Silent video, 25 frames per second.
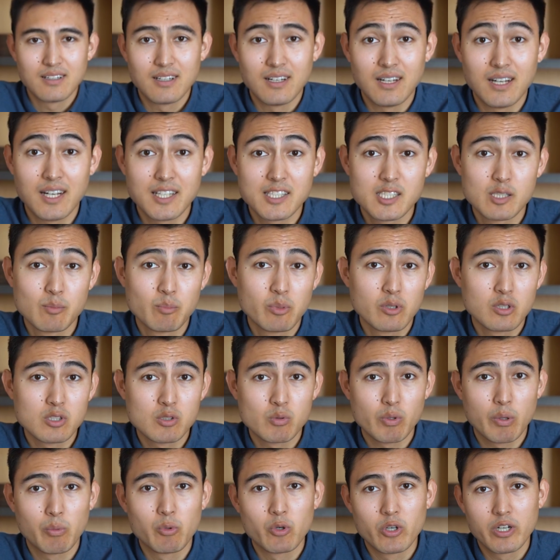Let's suppose
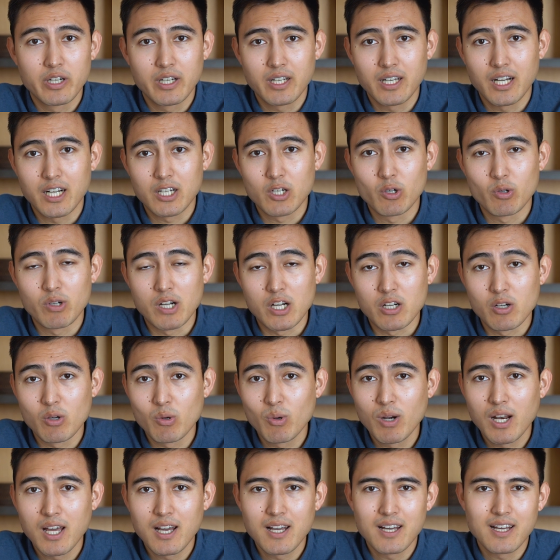we work at Coca
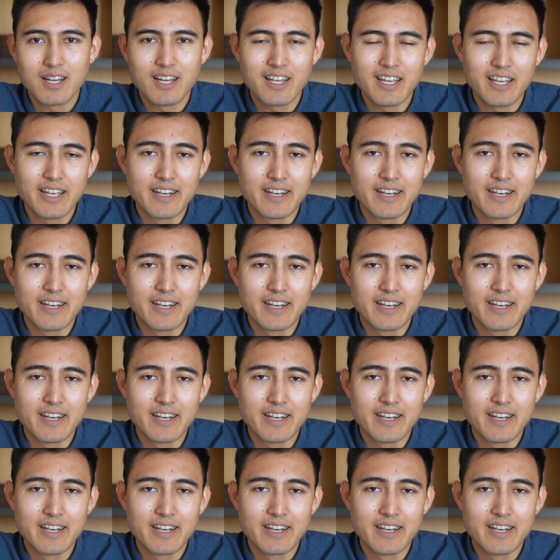Cola